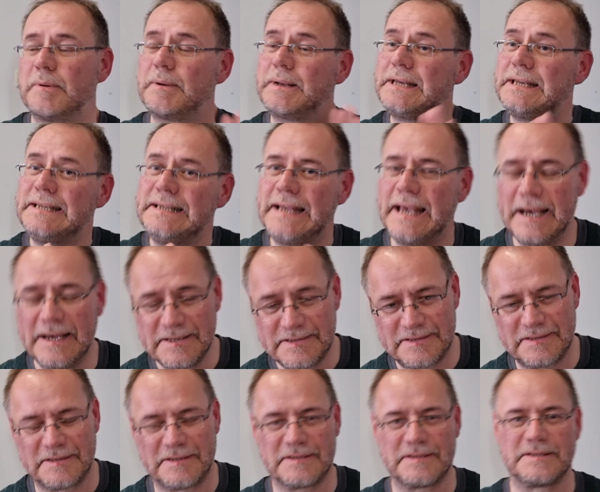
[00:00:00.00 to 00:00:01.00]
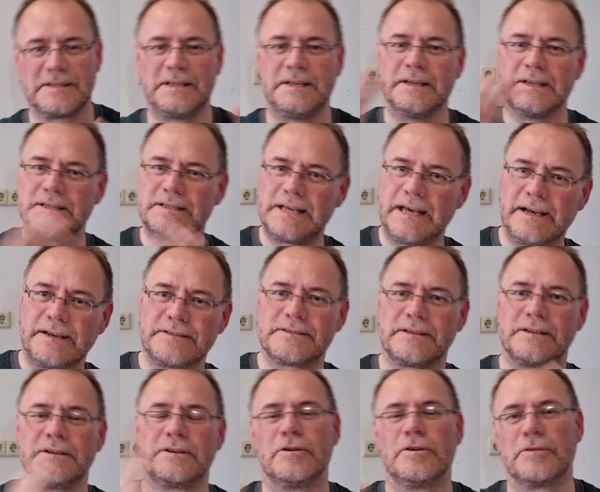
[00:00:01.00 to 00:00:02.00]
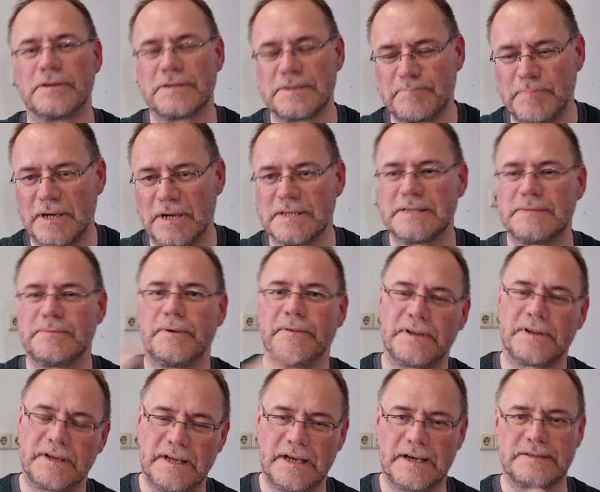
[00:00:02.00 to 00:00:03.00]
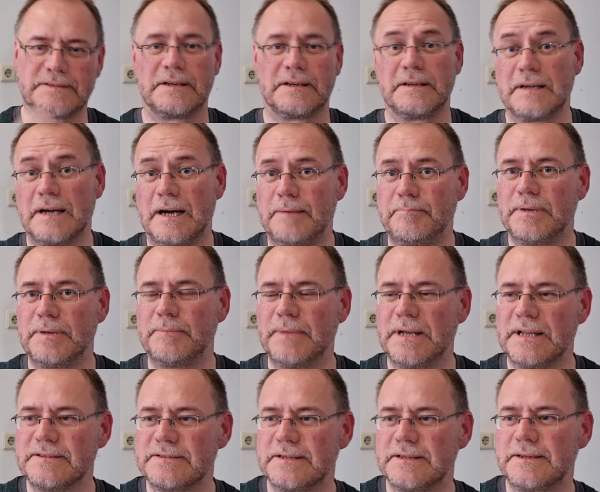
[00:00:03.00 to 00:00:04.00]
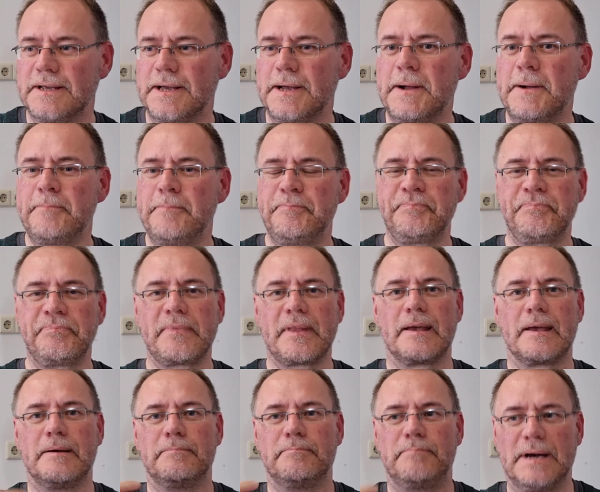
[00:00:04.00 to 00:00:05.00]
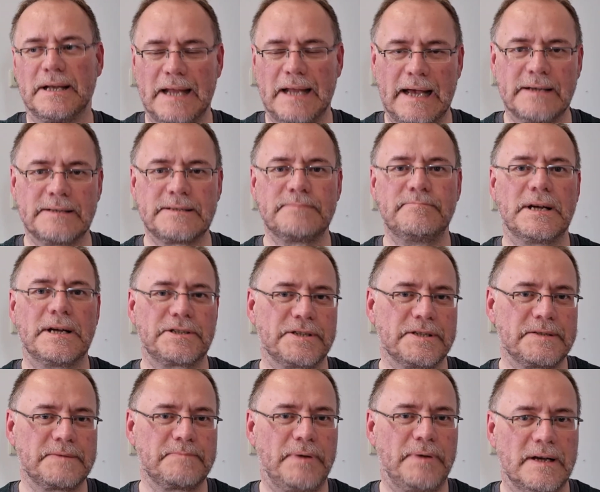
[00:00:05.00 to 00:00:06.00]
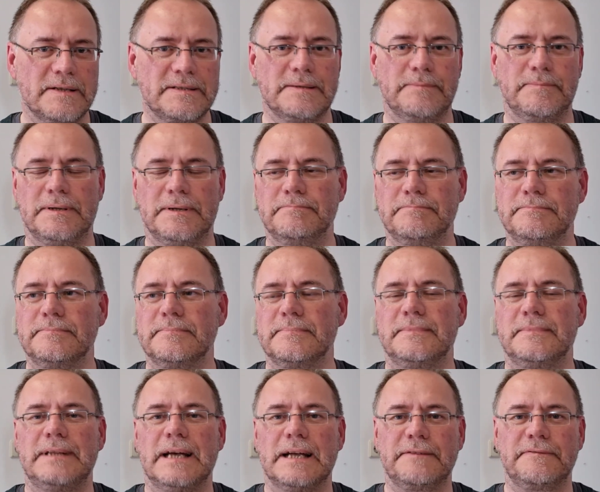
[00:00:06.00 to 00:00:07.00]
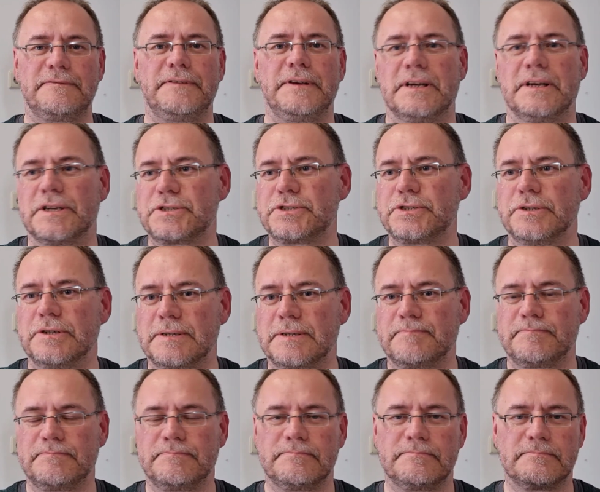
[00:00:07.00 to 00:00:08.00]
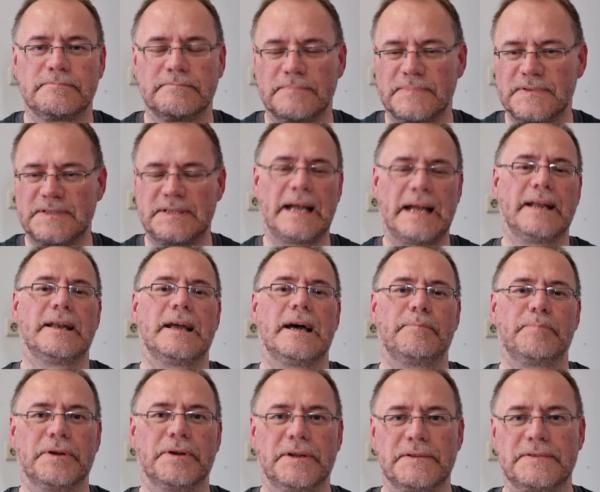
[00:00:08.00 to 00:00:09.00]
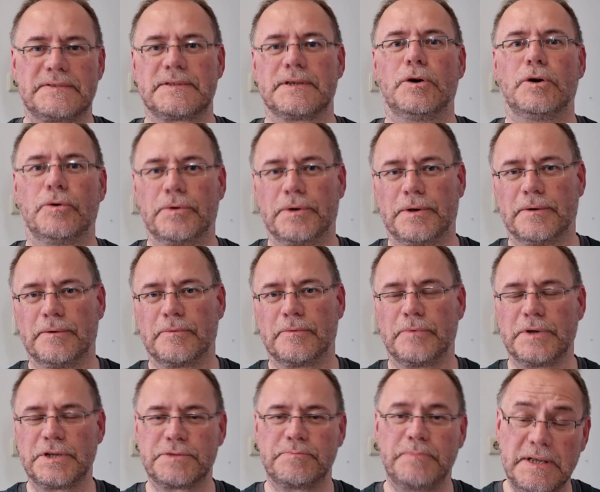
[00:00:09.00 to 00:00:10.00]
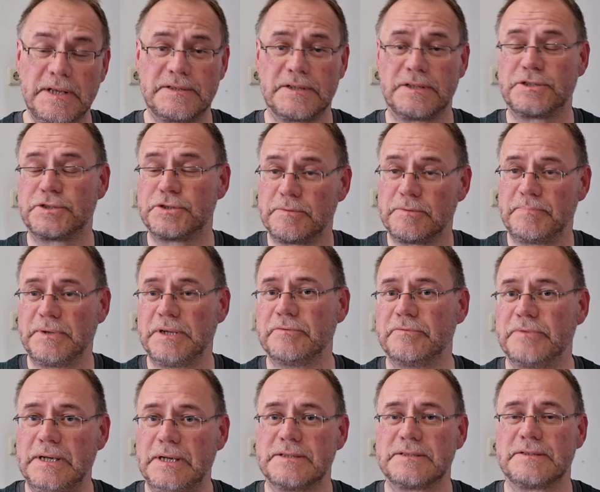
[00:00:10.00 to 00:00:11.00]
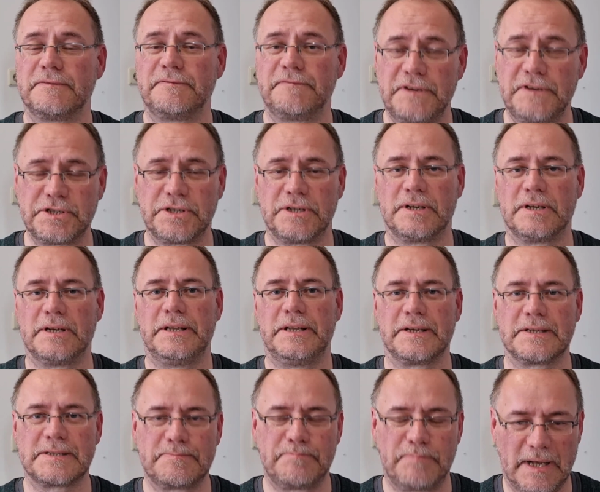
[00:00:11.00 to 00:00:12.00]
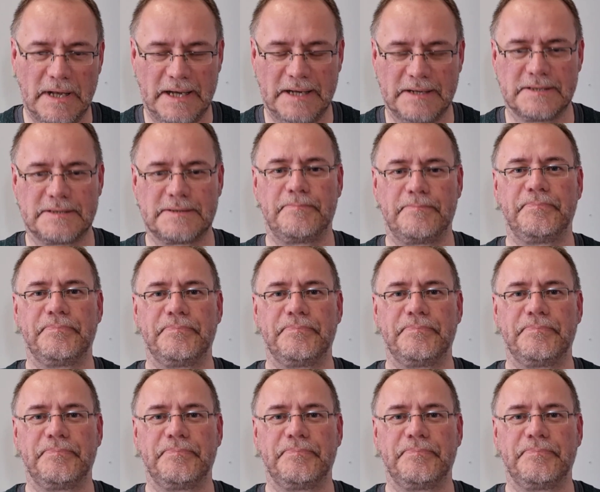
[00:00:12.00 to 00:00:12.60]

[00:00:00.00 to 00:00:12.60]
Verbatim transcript: I mean, yes, it is in a text and corresponds with the text and complements it, but as much as possible, that figure should stand up on its own, which means it should be really sufficiently explained.